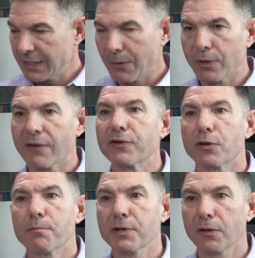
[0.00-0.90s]
whatever
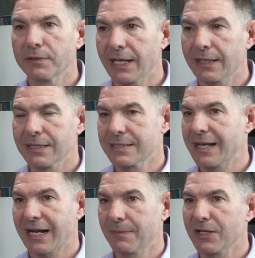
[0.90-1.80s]
you're building is
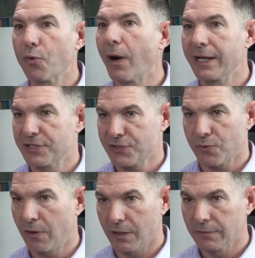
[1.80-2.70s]
not going to be quite as
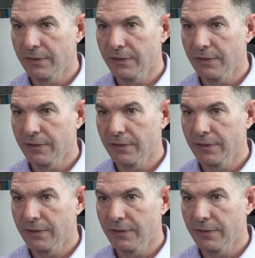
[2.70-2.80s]
strong.